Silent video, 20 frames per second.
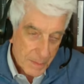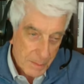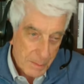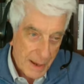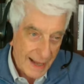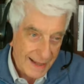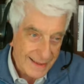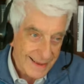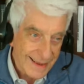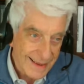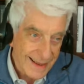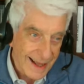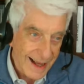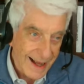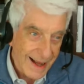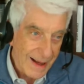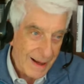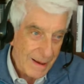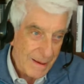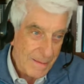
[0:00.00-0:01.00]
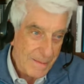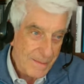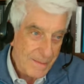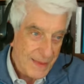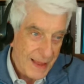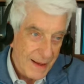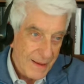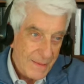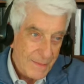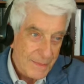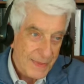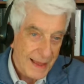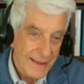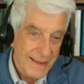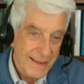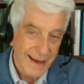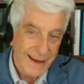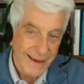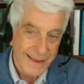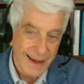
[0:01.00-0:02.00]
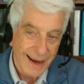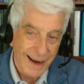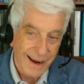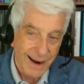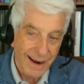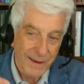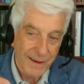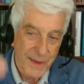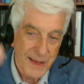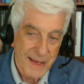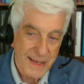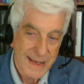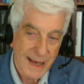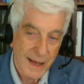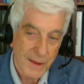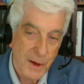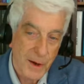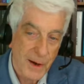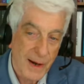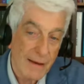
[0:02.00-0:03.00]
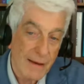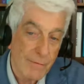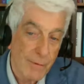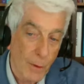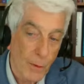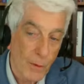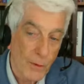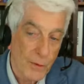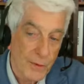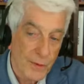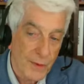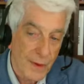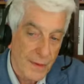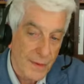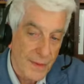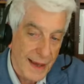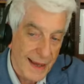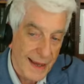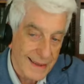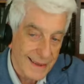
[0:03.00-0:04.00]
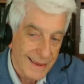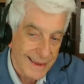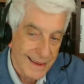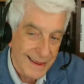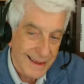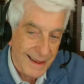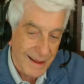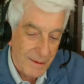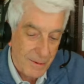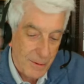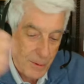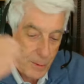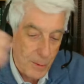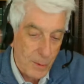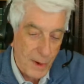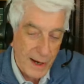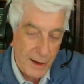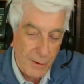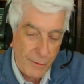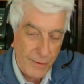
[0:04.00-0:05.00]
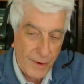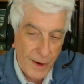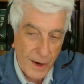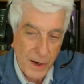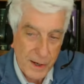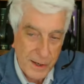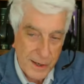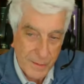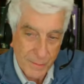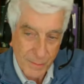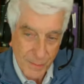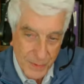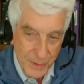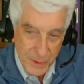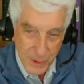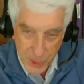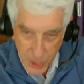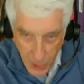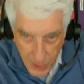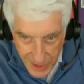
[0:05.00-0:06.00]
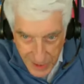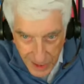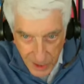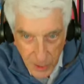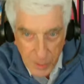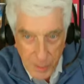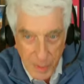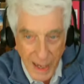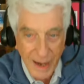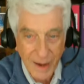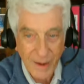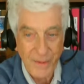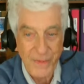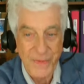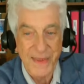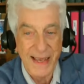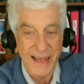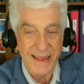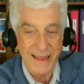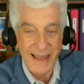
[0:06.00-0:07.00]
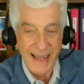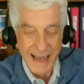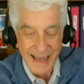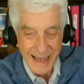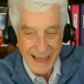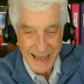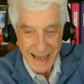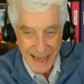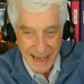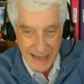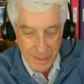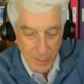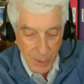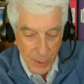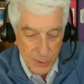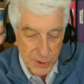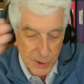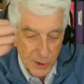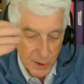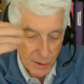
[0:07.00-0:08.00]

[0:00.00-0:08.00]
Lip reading: But there are these other levels that we avoid talking about in most